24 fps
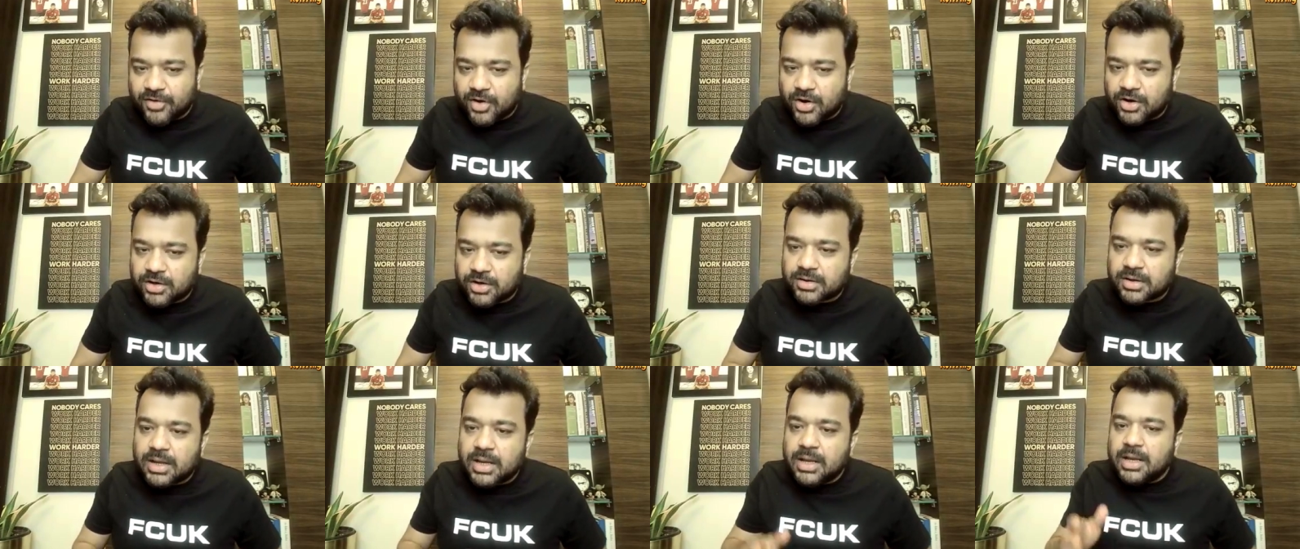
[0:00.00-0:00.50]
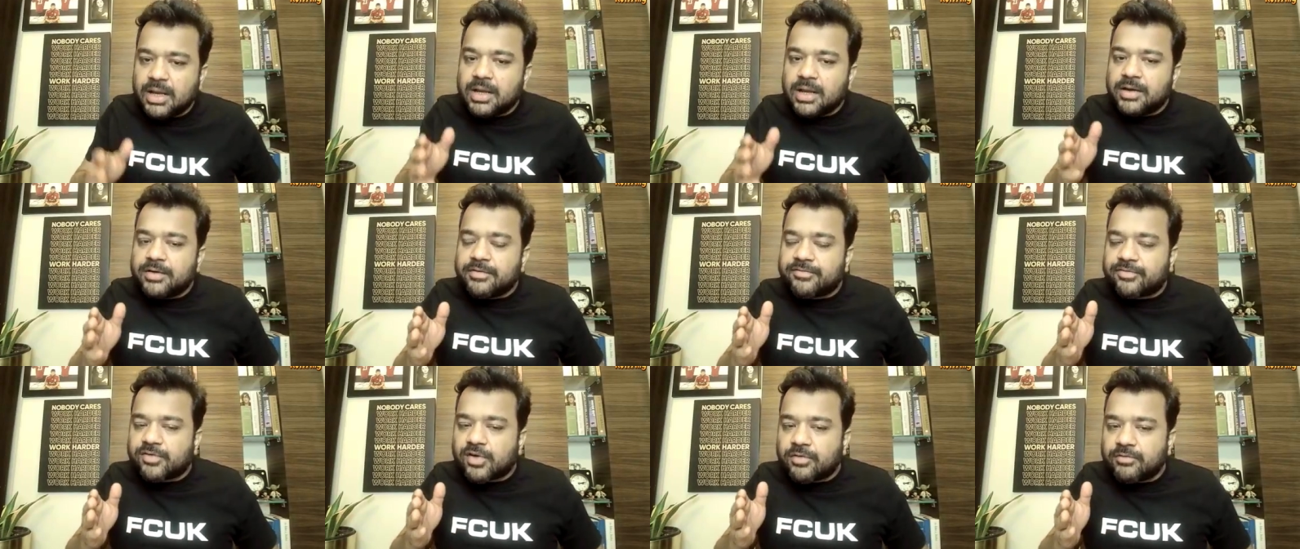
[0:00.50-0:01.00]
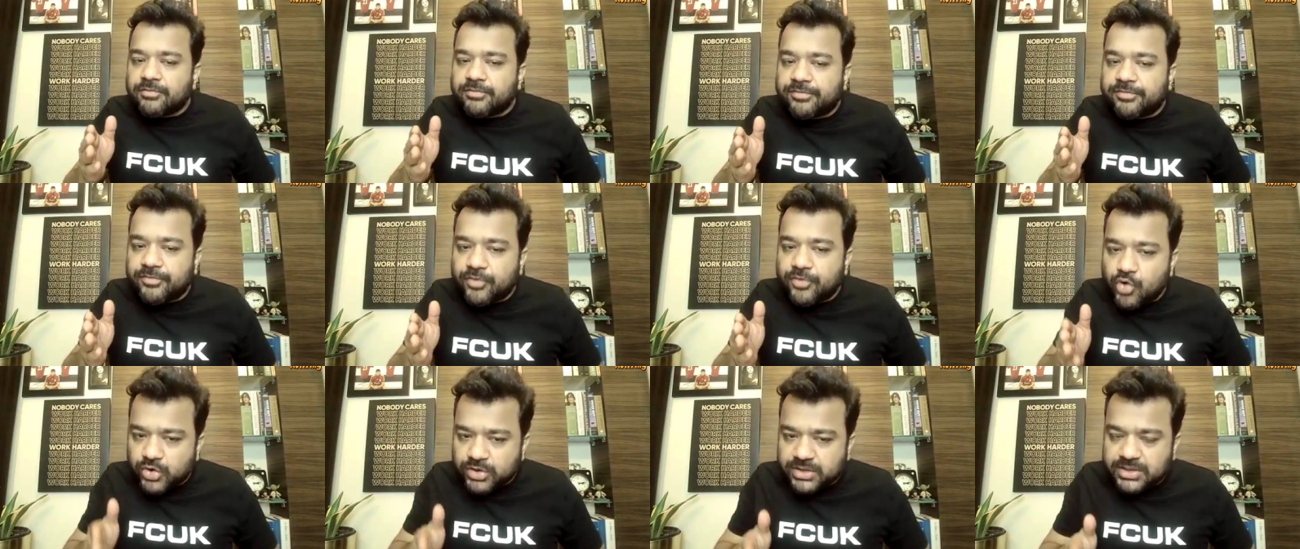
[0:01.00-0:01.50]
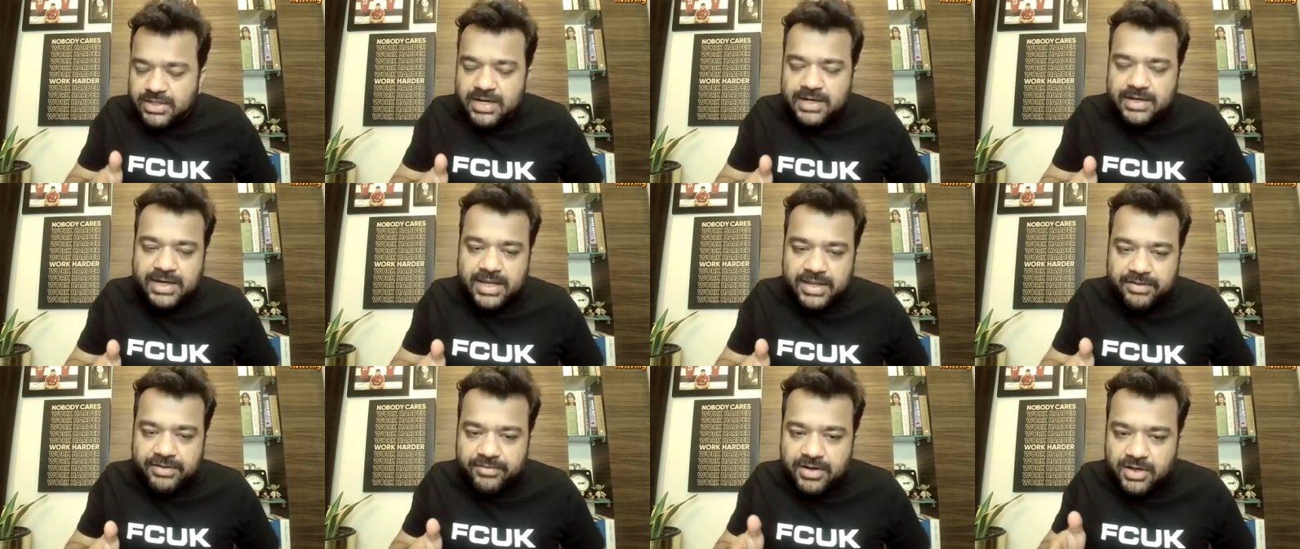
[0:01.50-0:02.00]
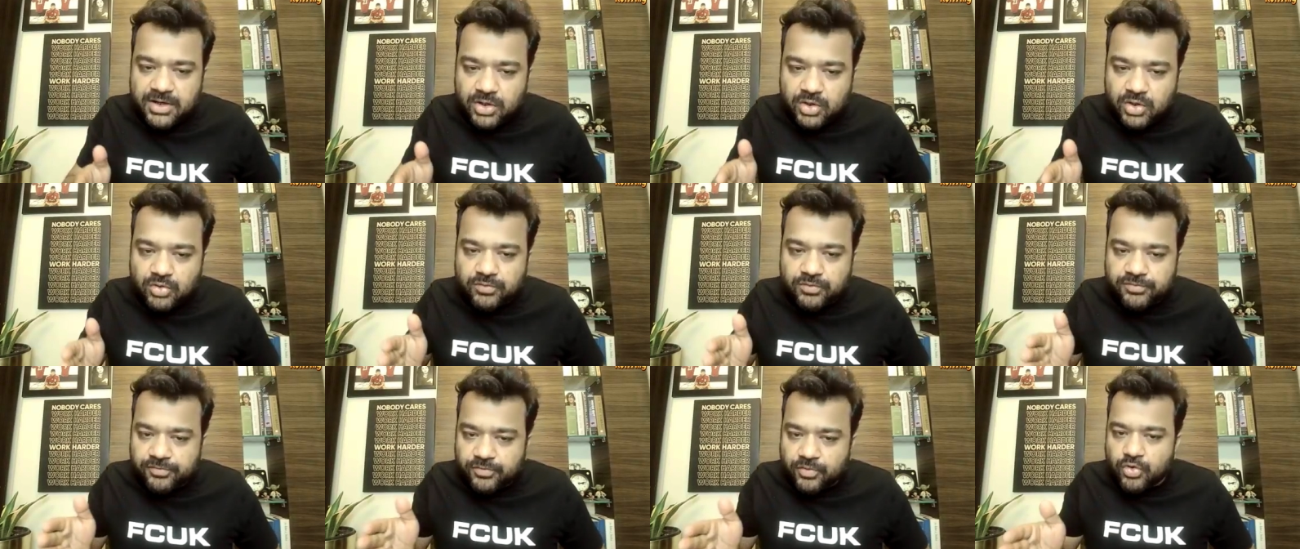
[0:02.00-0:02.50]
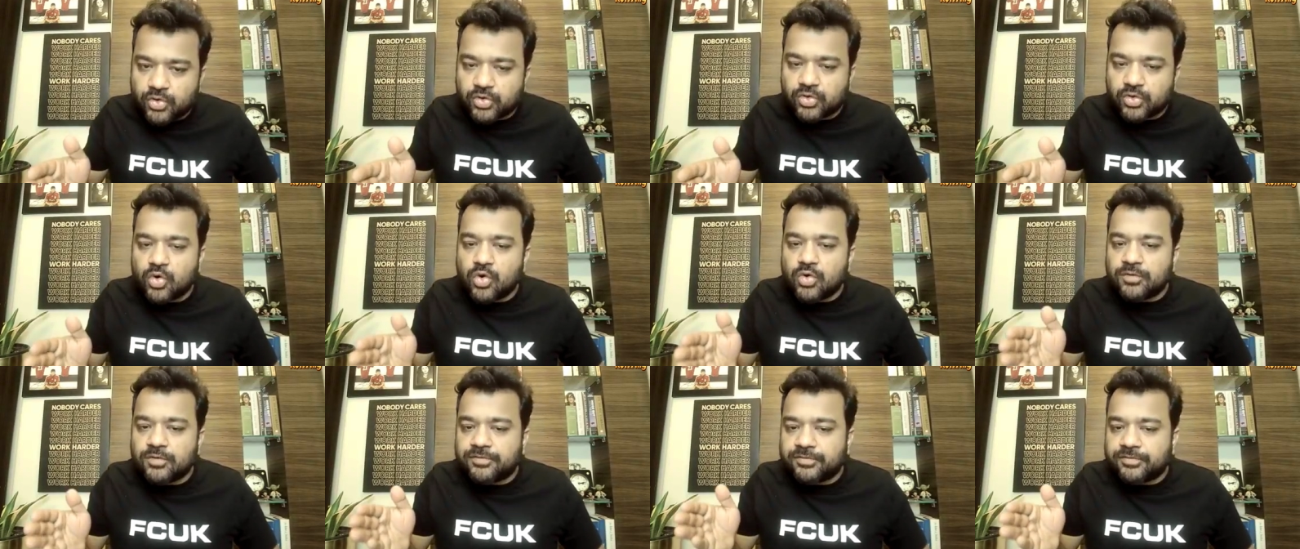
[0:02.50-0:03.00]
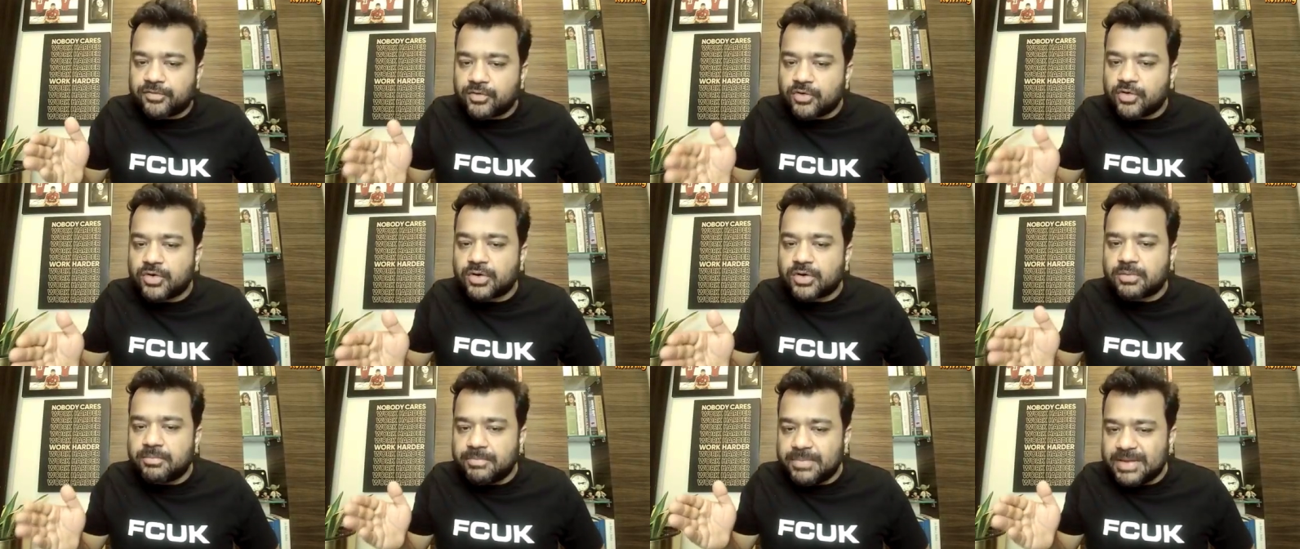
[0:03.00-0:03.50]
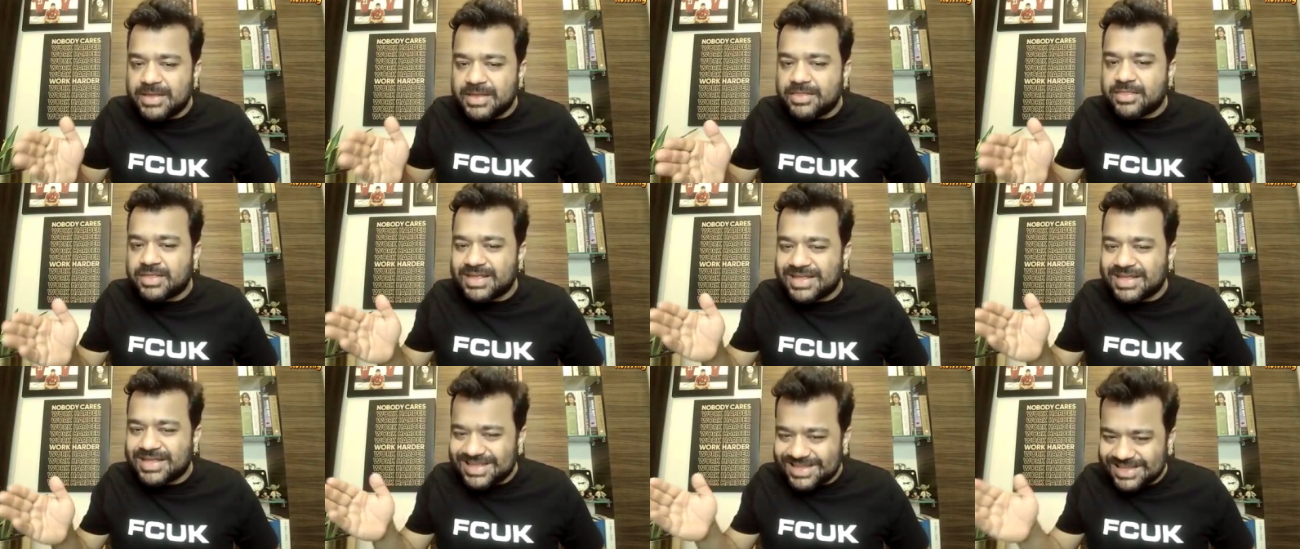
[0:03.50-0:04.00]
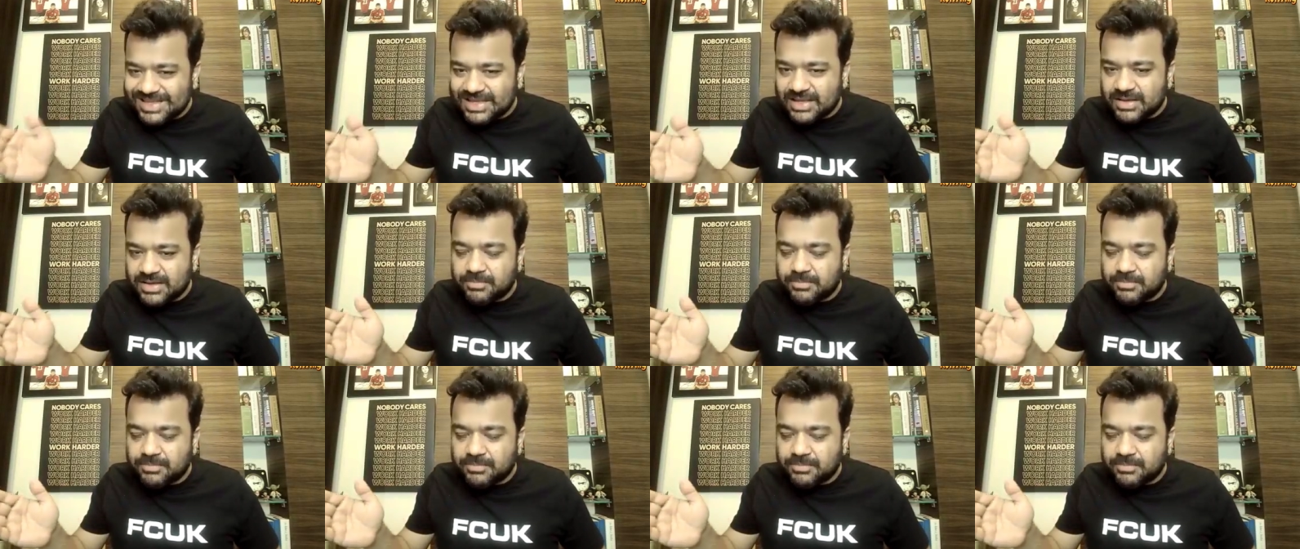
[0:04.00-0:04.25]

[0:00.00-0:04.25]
fought from 431 to 404 BCE